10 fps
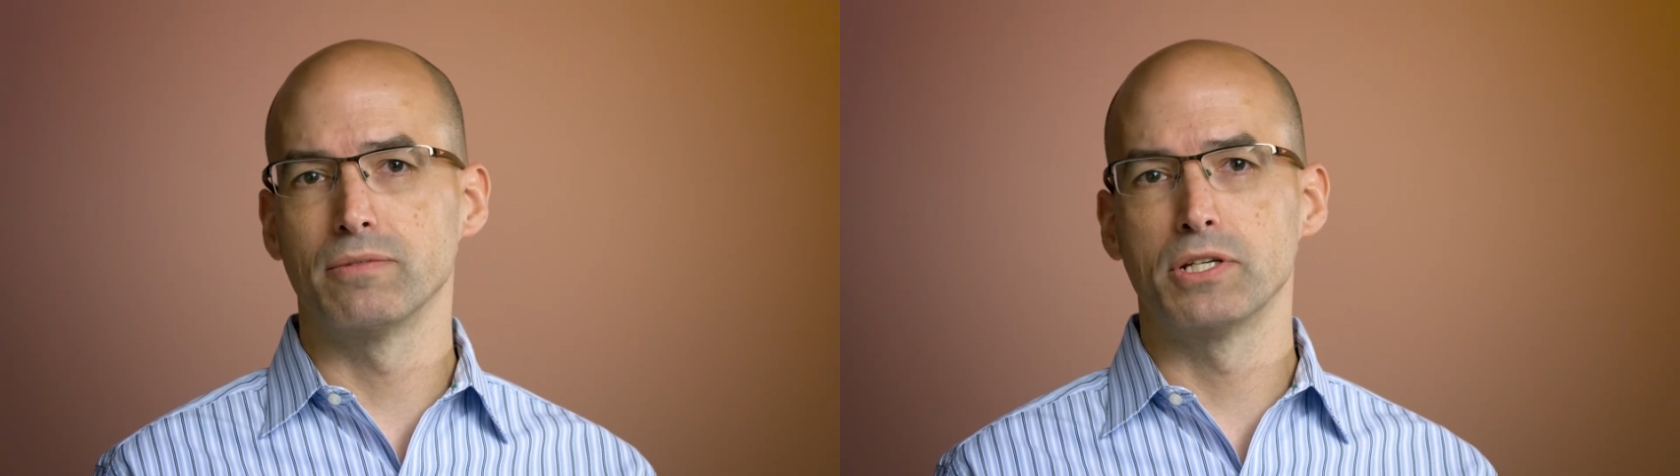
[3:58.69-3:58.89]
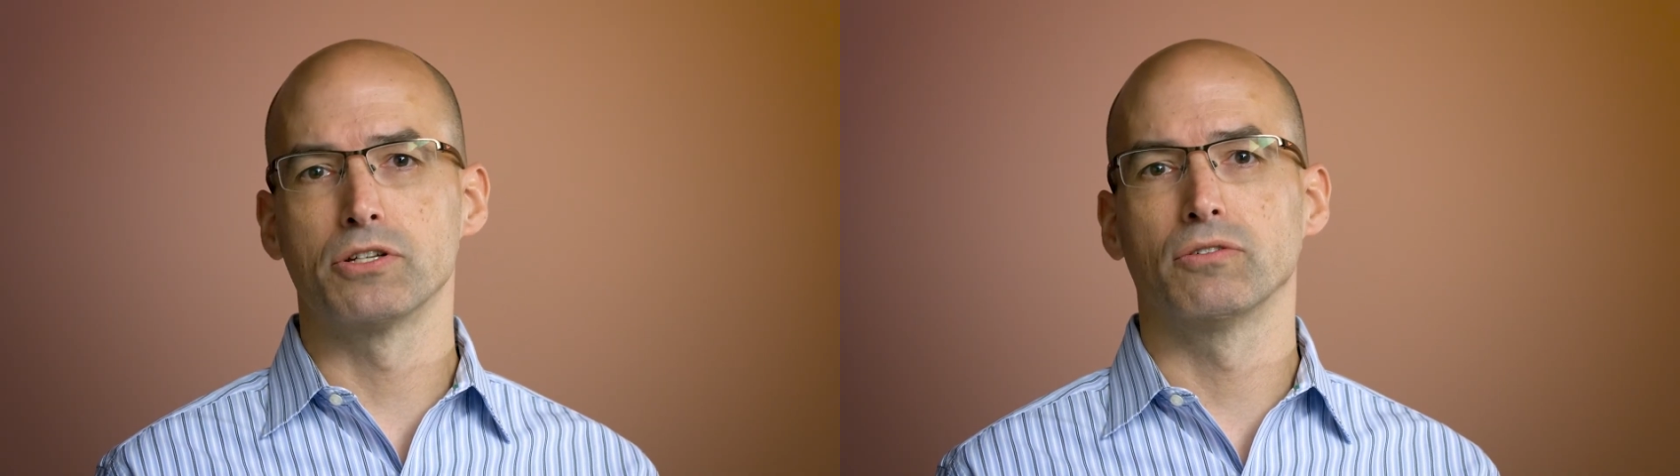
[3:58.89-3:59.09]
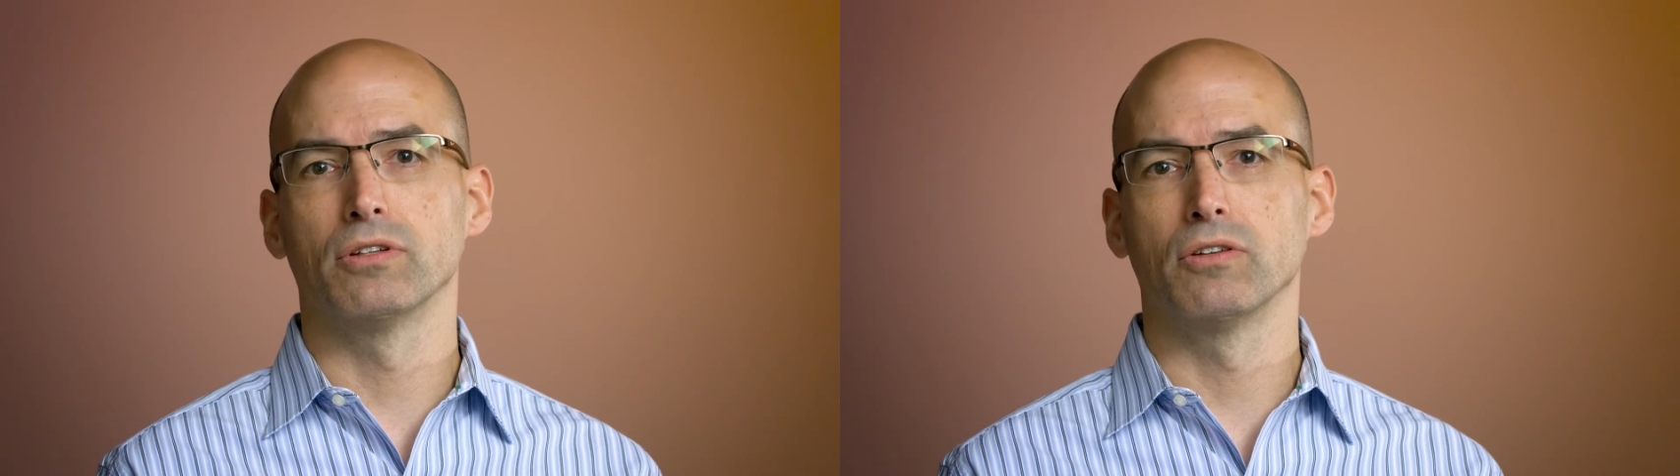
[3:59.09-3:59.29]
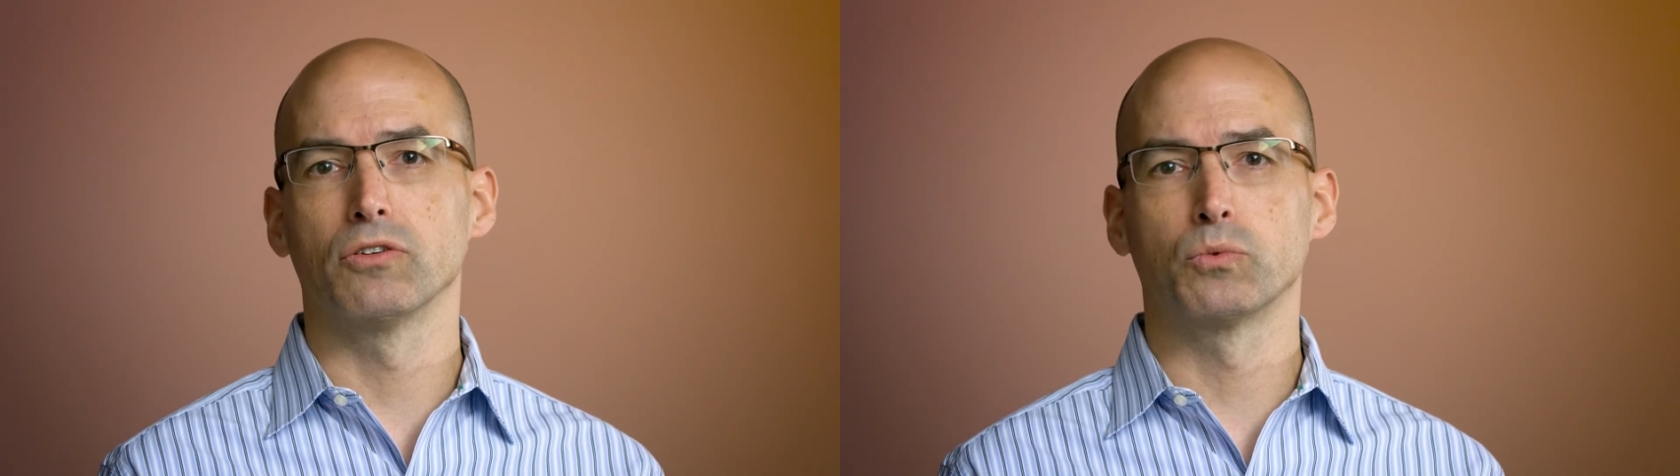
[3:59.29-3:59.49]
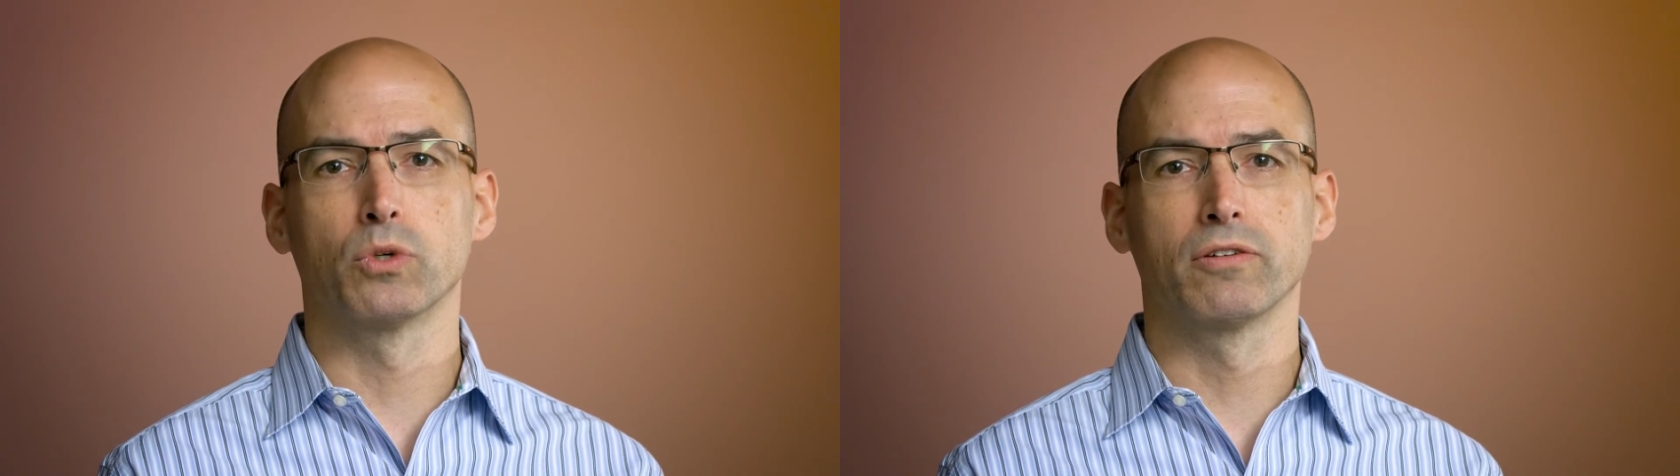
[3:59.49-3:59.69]
images into
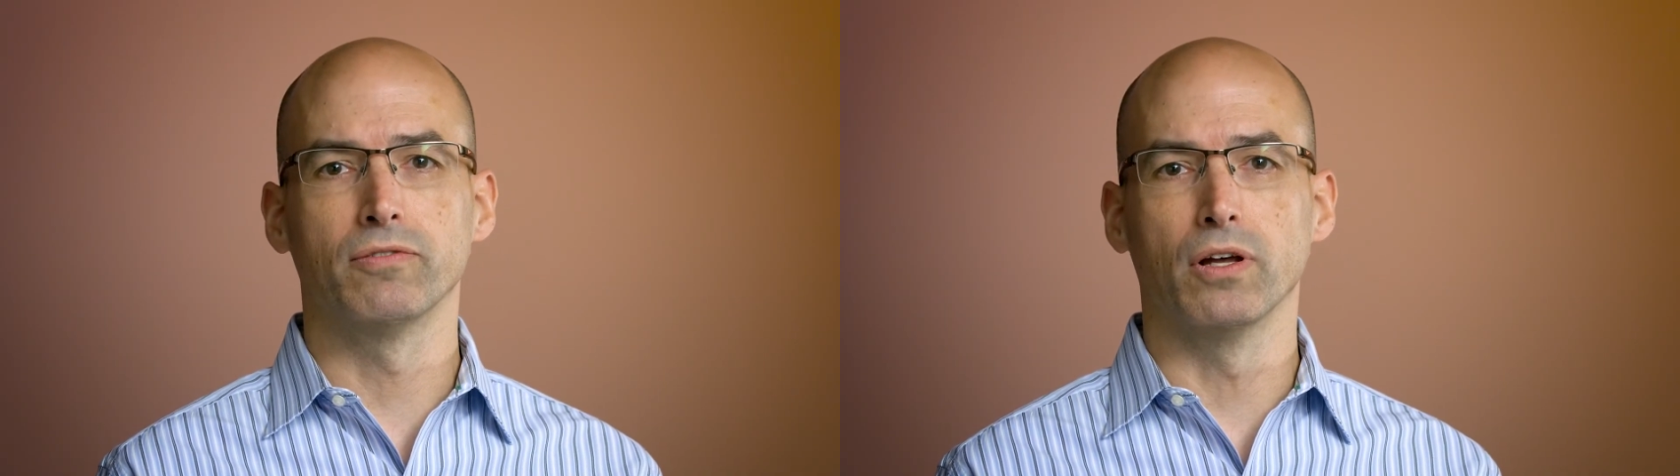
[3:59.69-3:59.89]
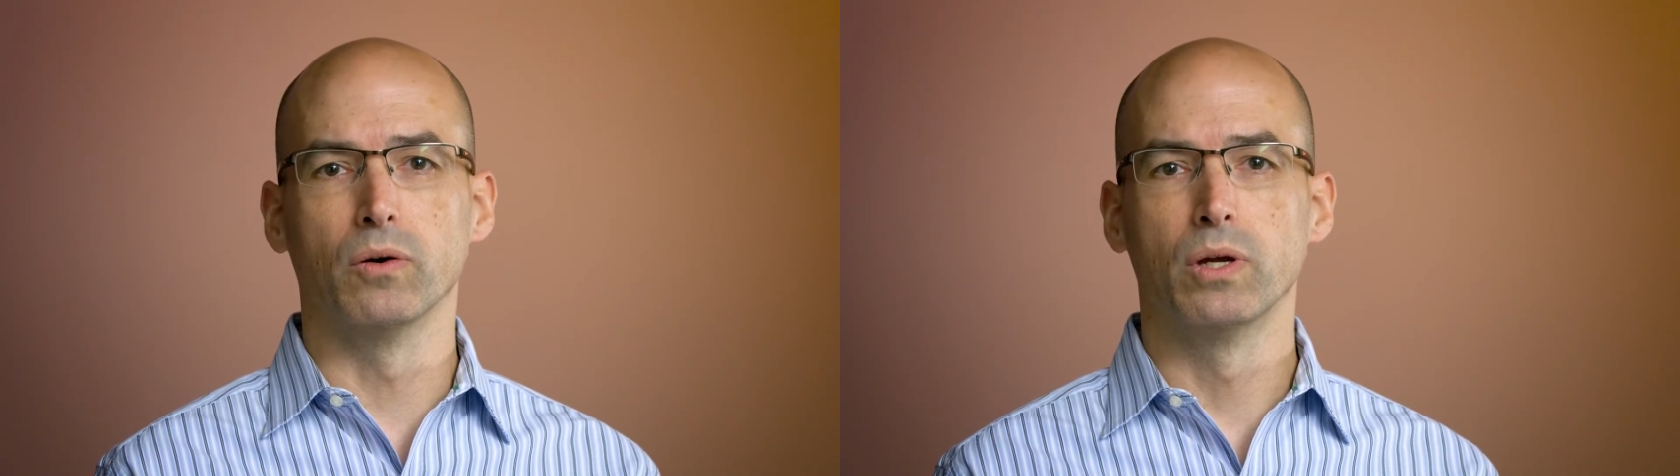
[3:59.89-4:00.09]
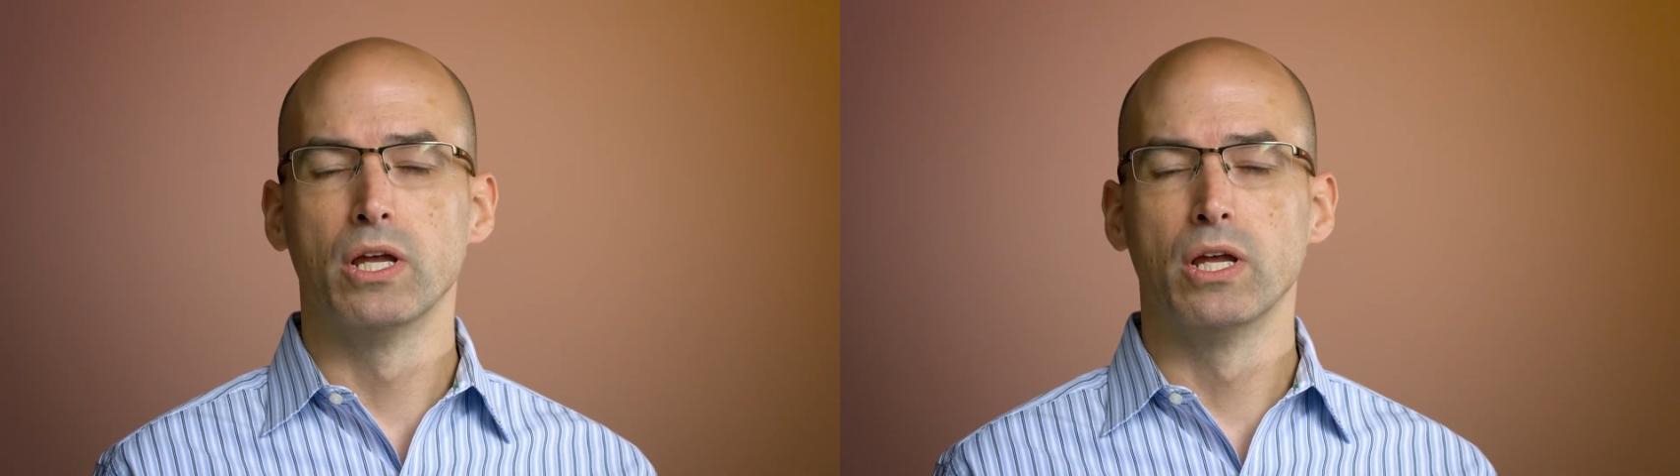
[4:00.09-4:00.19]
this workflow.